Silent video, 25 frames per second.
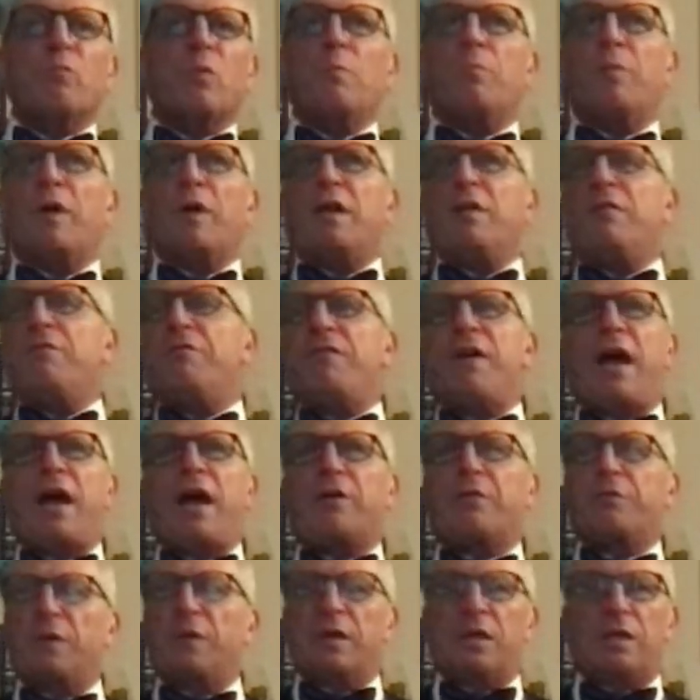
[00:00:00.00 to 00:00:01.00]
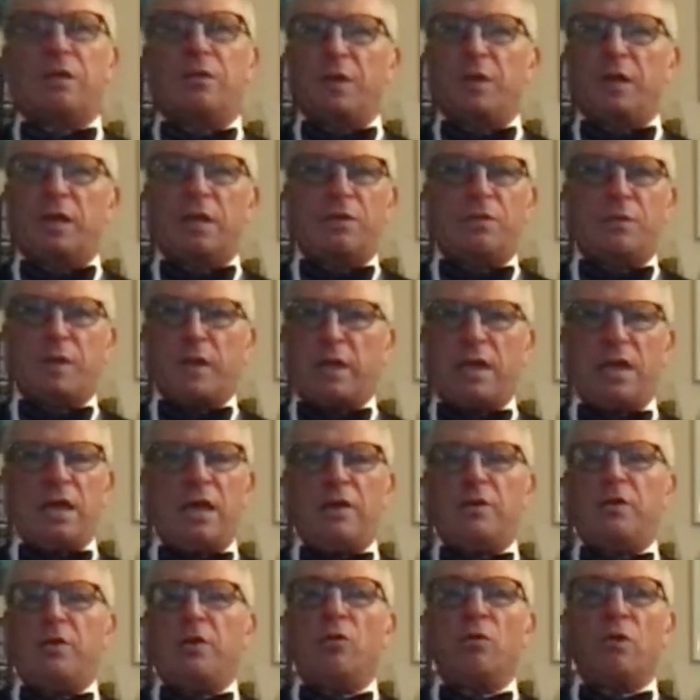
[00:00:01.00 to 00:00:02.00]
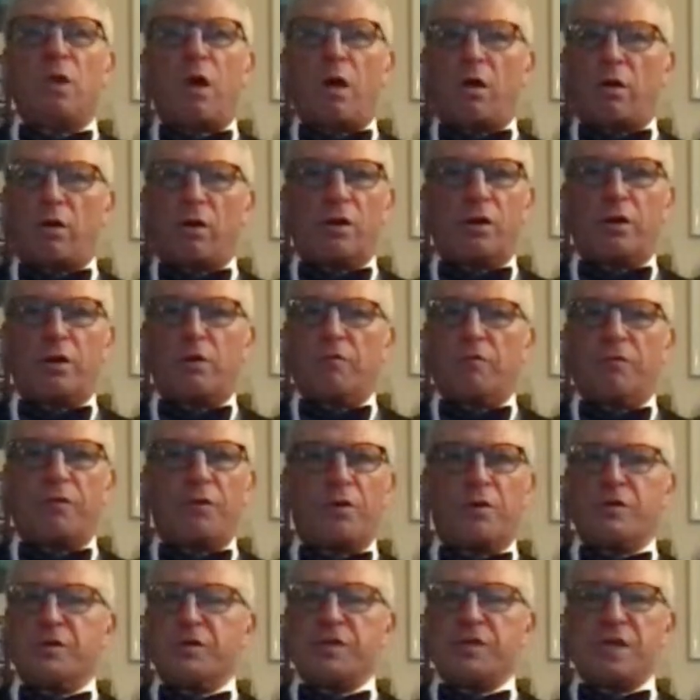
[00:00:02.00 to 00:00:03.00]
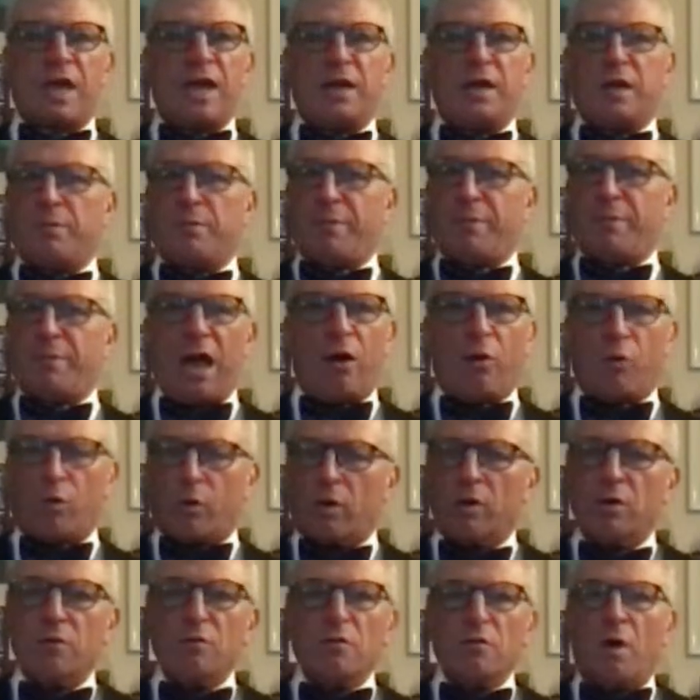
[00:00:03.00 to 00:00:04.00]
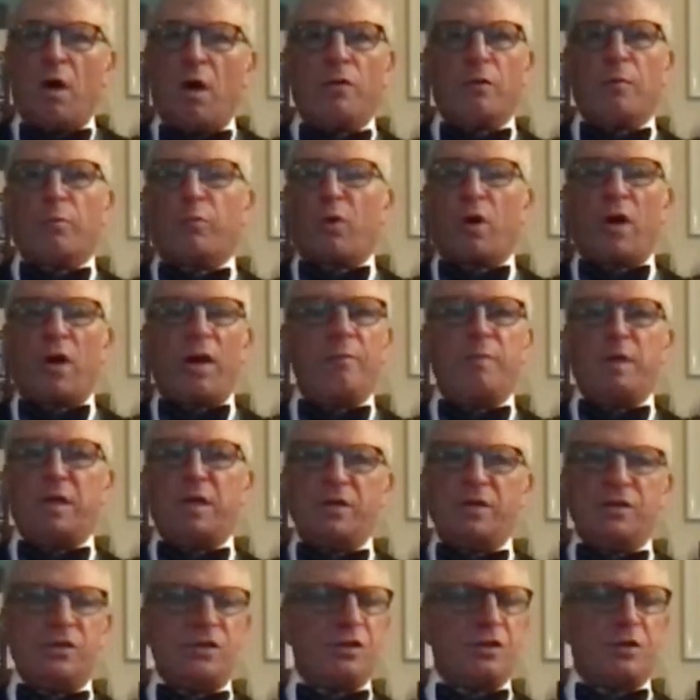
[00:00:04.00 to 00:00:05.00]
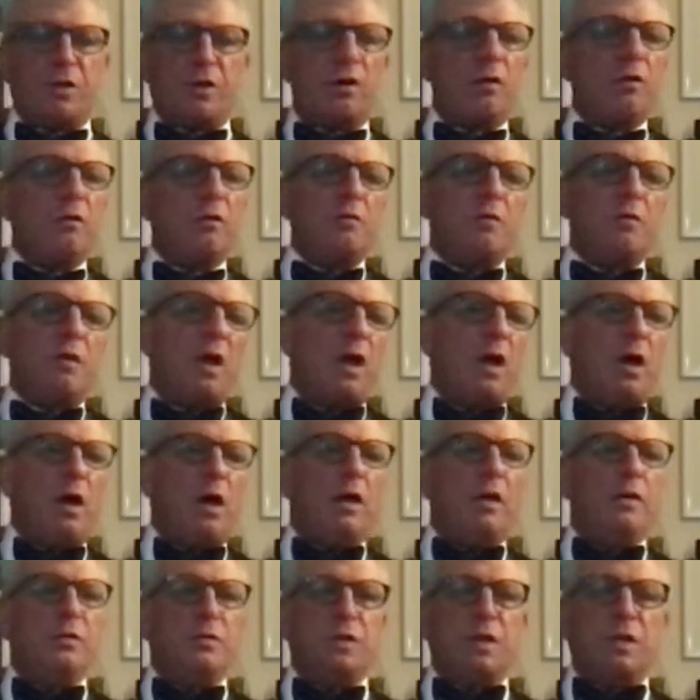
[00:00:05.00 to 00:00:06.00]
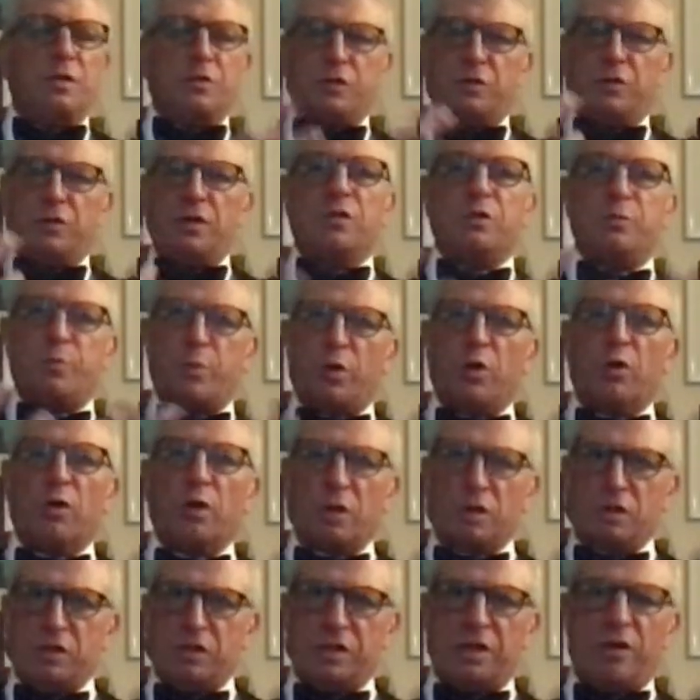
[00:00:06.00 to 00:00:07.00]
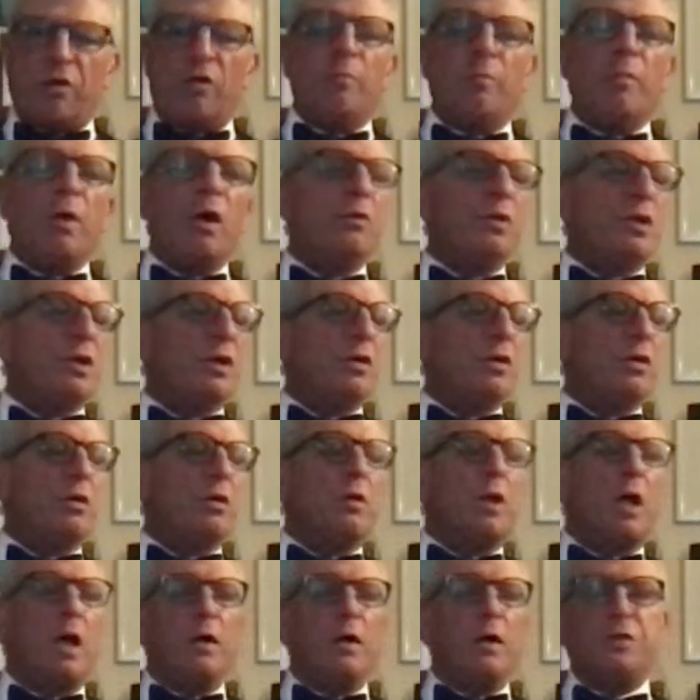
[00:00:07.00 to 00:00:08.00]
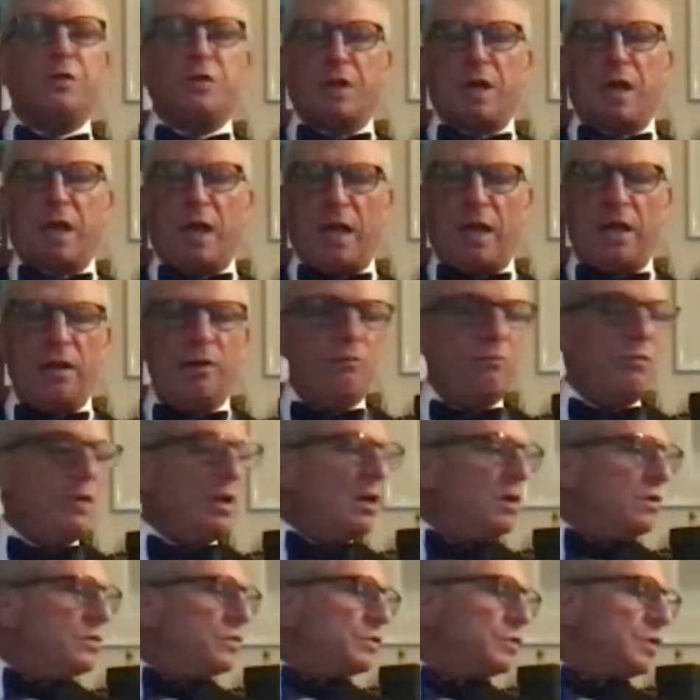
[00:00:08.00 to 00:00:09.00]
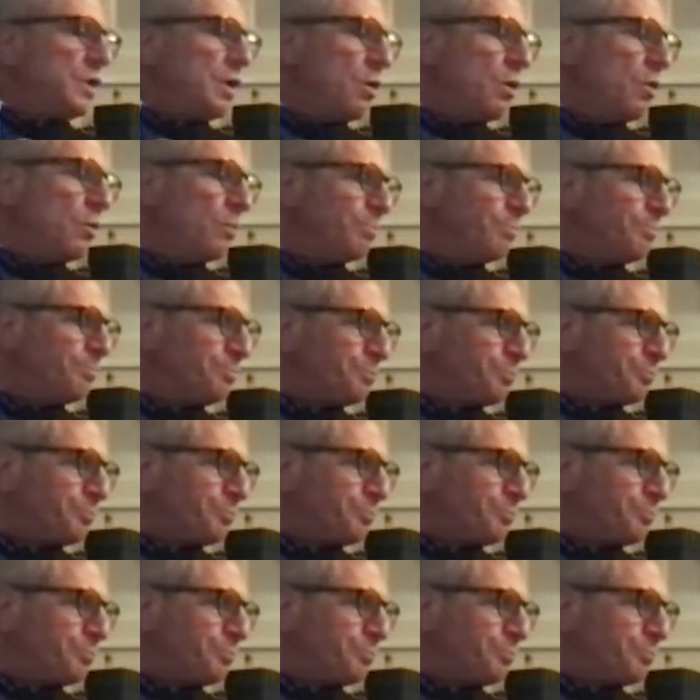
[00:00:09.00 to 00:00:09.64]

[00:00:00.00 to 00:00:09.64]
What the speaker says: But in fact, the king no longer confers any power on the prime minister. It's purely ceremonial today. So